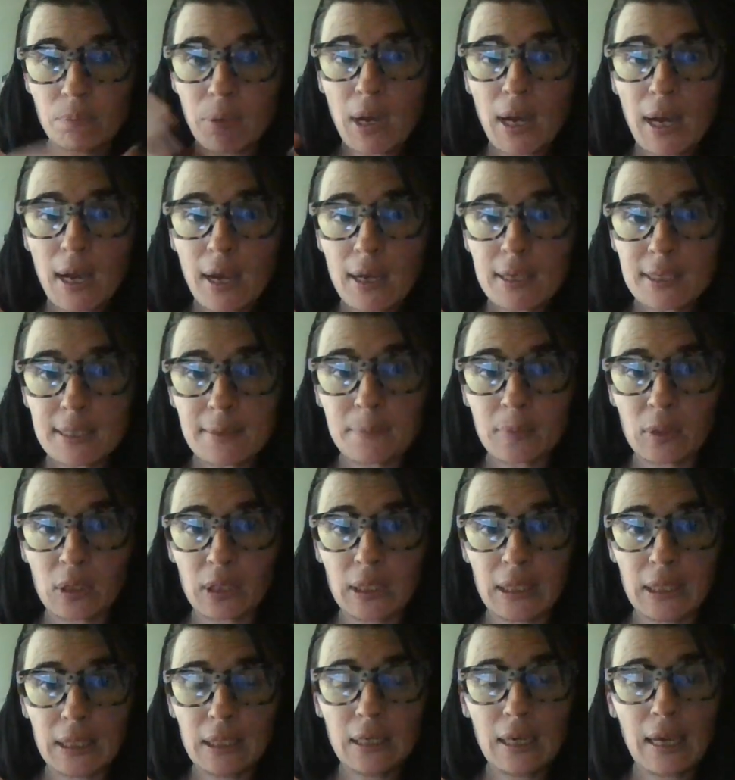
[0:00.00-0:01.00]

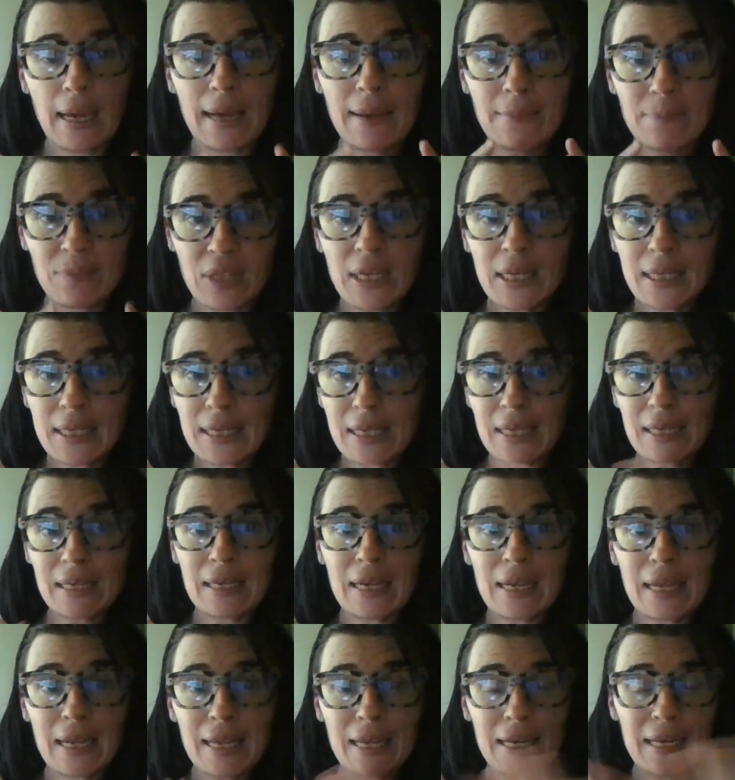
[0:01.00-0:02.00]
possibly, I'm
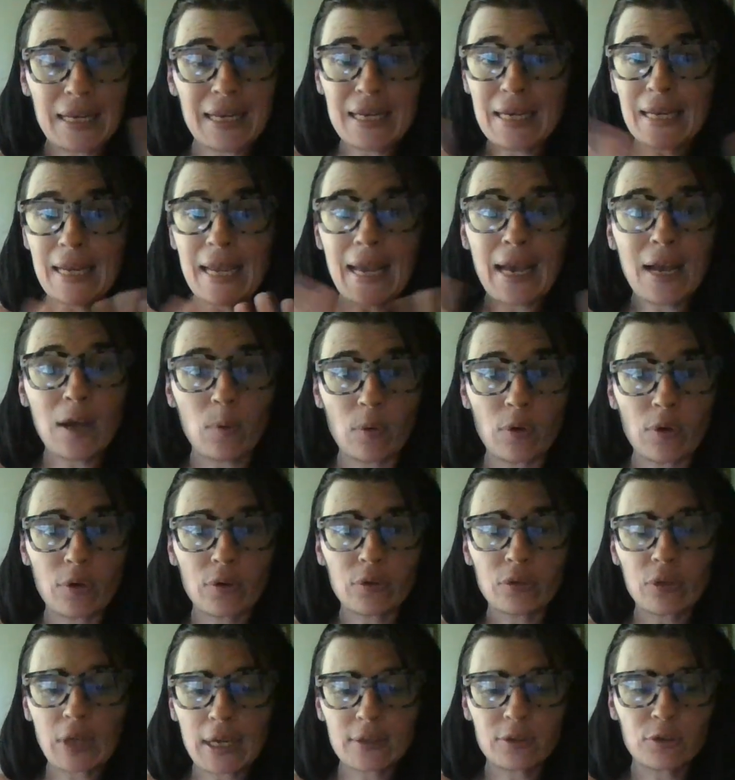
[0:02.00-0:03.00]
thinking, at any hour.
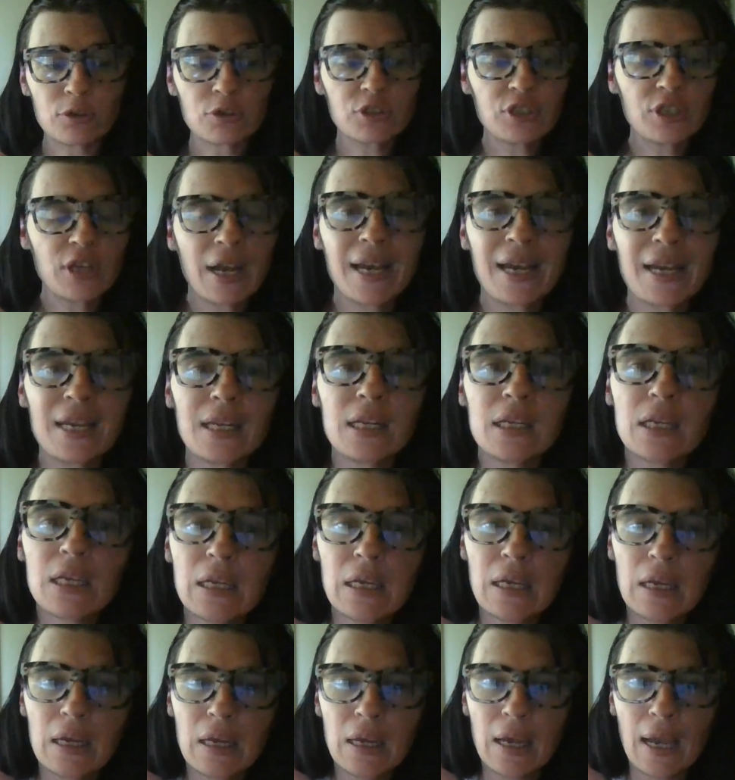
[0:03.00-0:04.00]
Like, there's not,
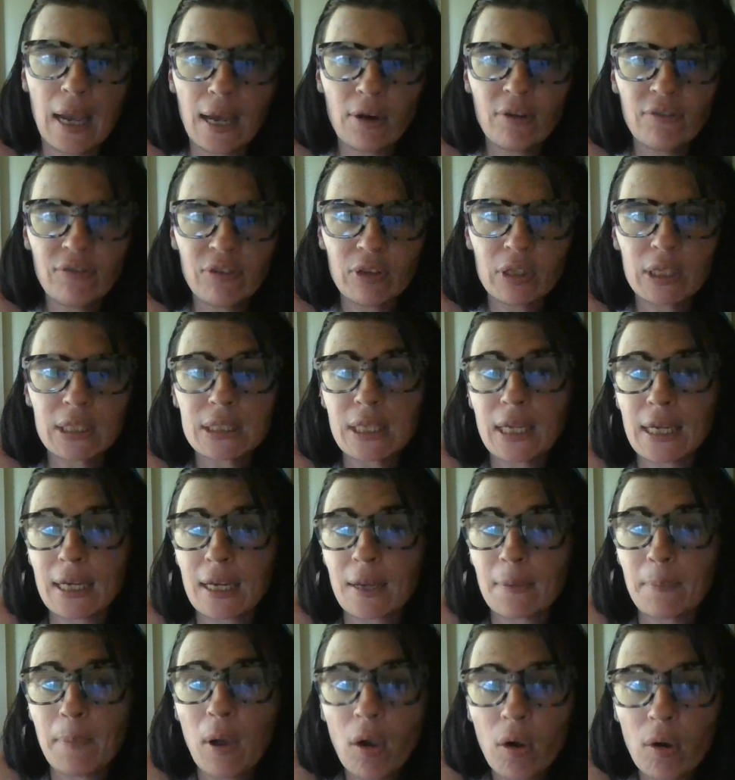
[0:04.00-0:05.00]
I don't feel it's
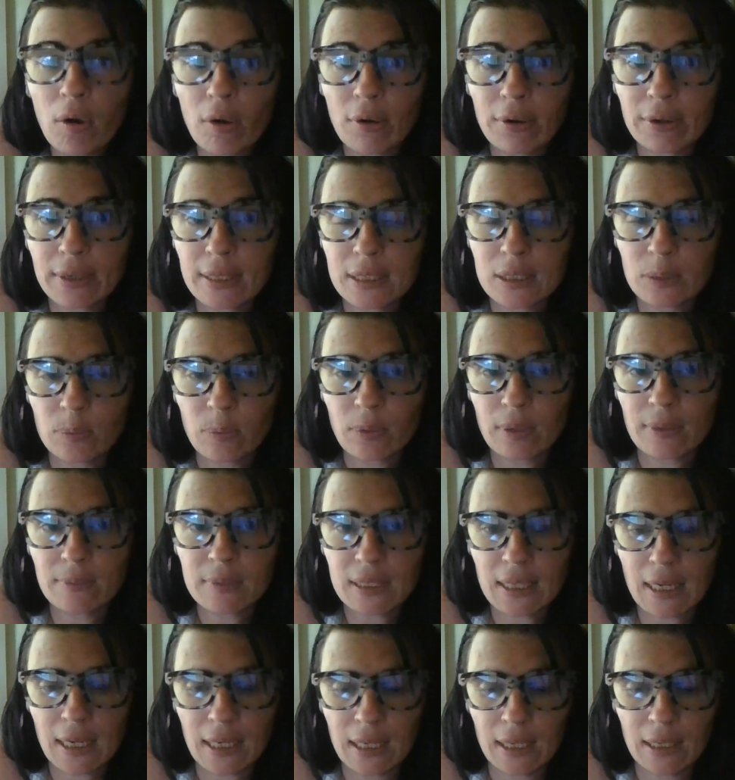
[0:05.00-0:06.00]
like a park, is what
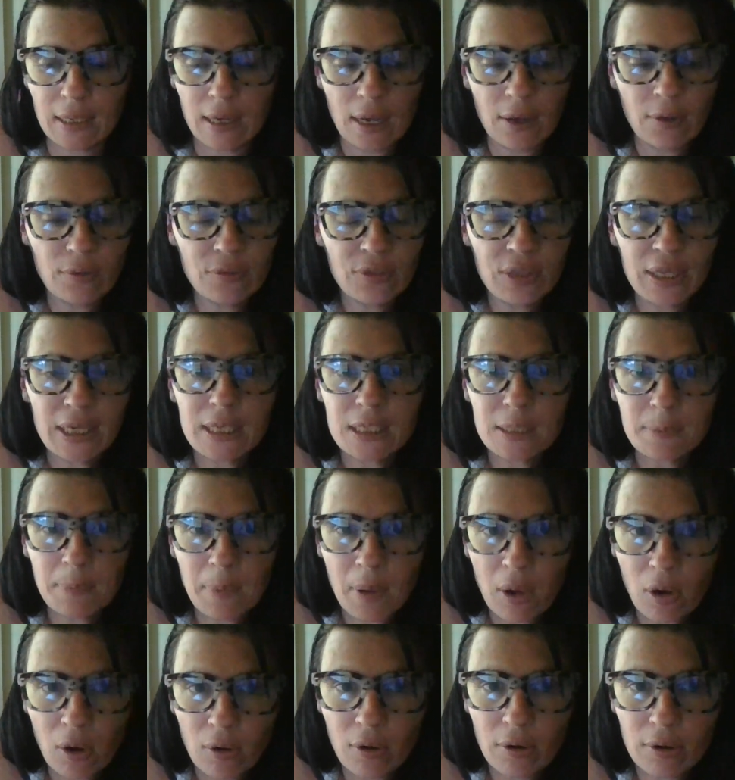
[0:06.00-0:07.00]
I'm saying. I don't think it's
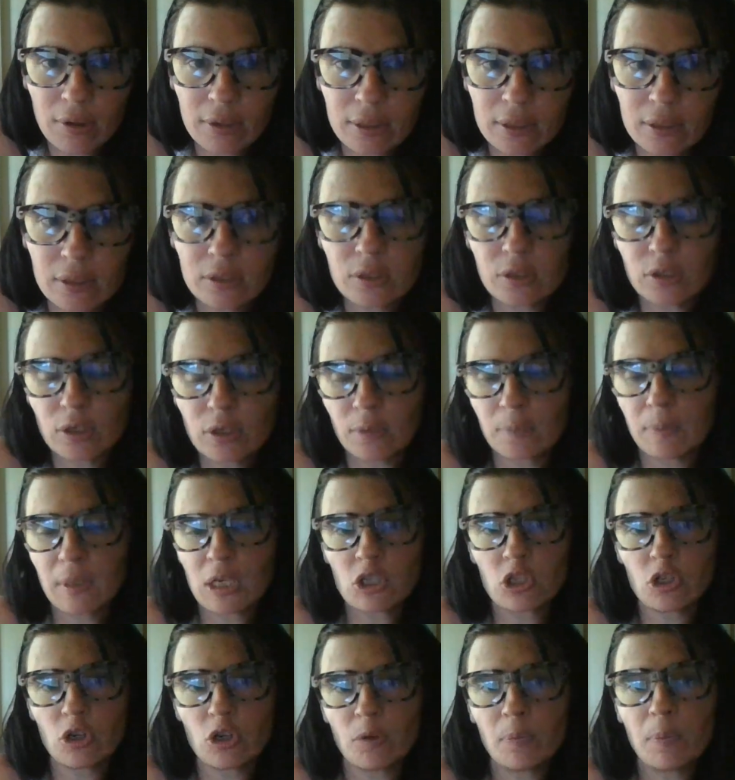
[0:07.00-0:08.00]
a park
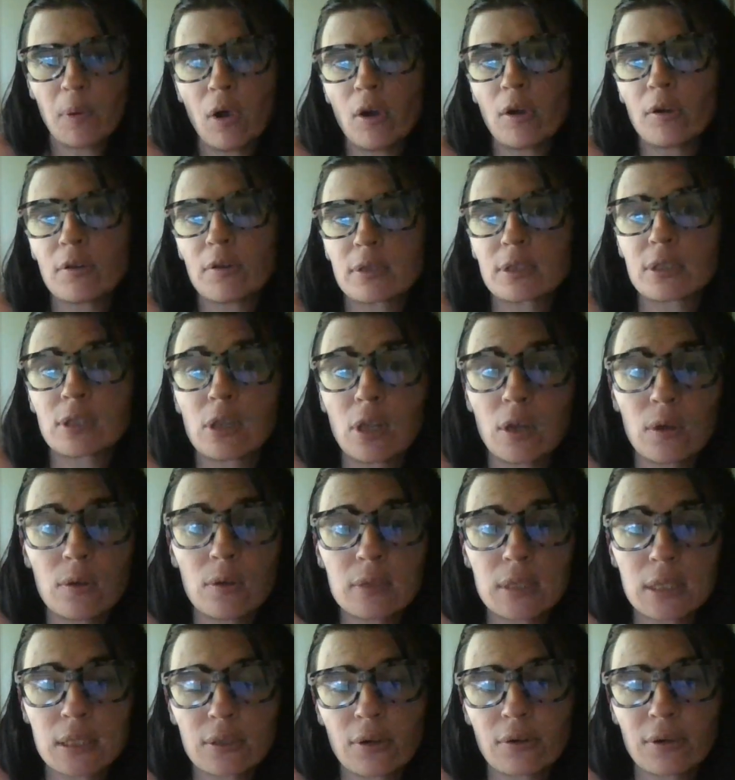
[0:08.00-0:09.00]
because, you know, parks
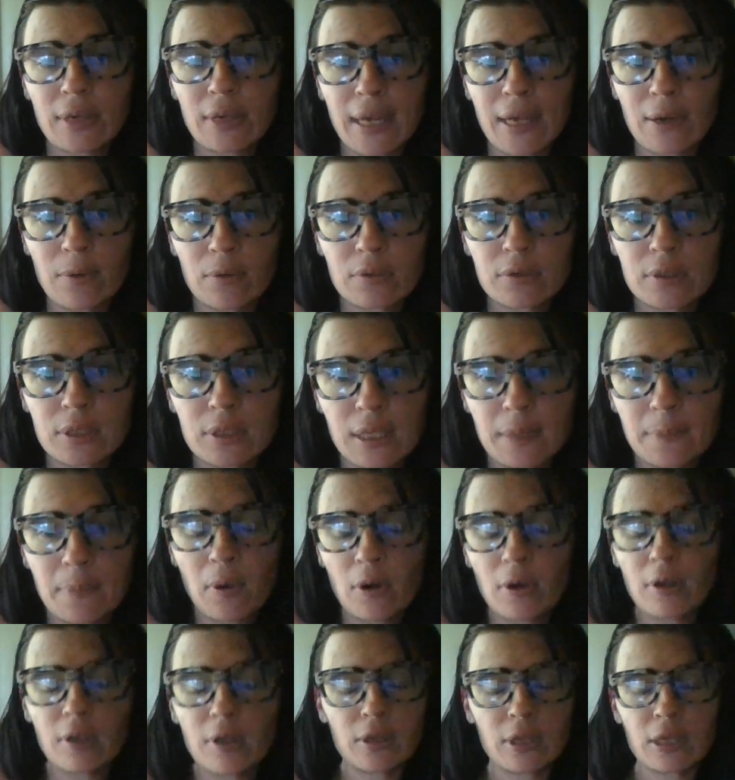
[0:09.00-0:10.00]
close at certain hours. They,
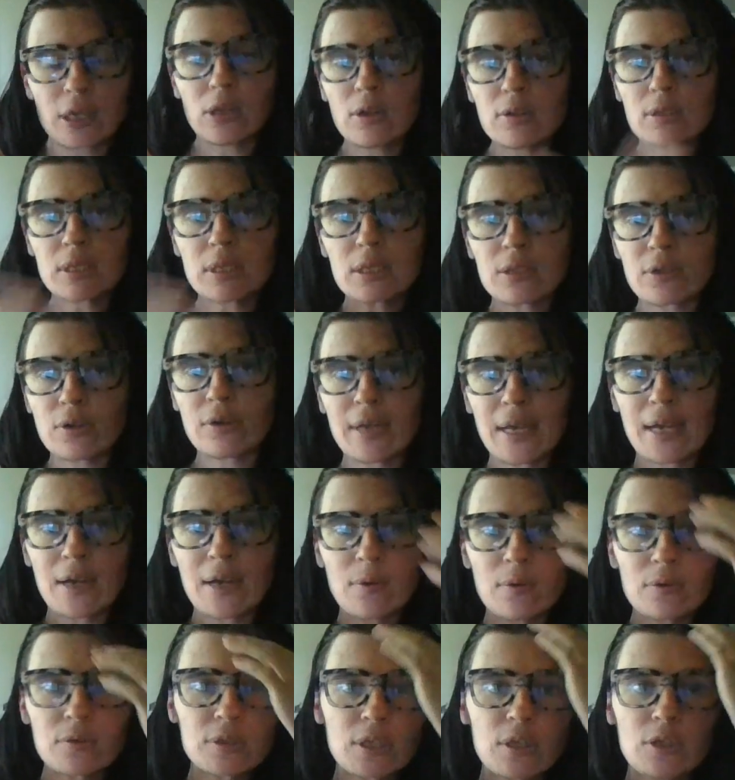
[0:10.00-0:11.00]
par- they close at certain
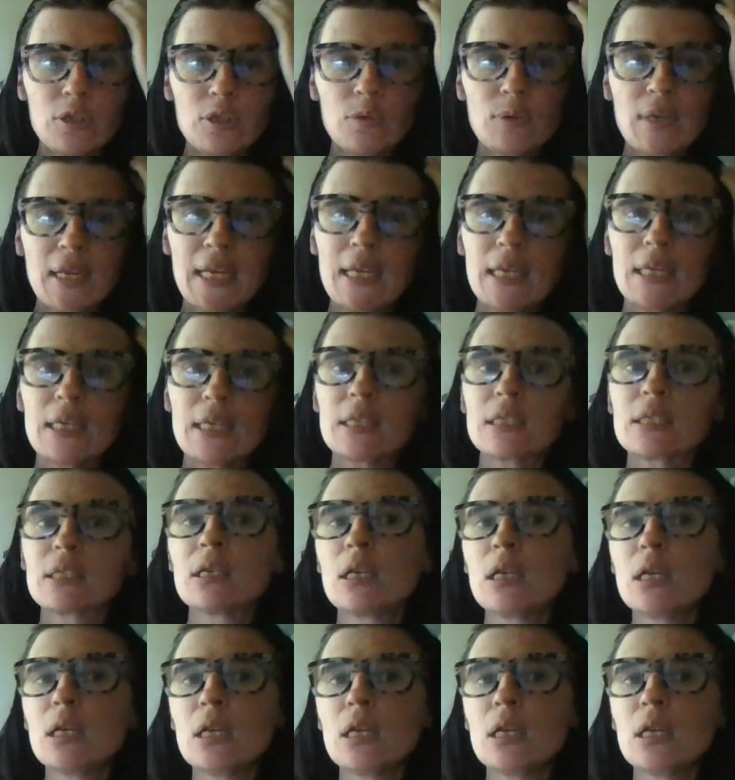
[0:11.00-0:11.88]
hours, so you can't